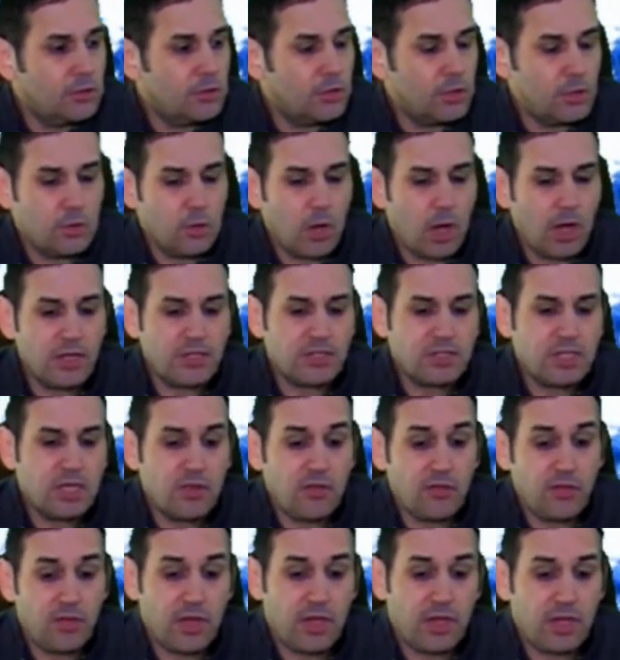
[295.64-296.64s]
Do you honestly
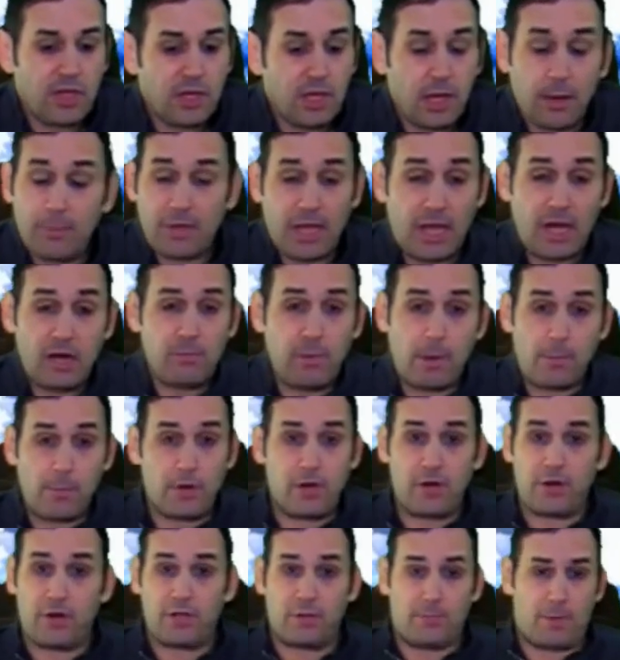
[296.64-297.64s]
think, I mean, I don't remember
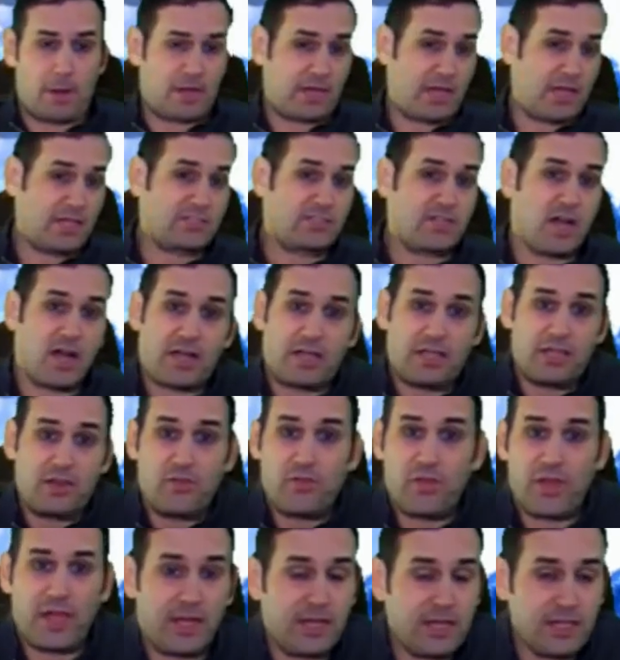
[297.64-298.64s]
hearing about gang stalking
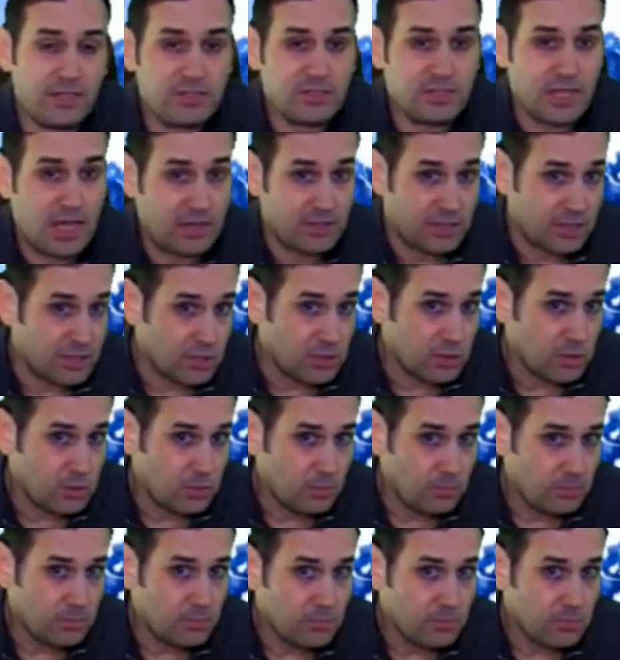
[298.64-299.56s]
in the 80s, did you?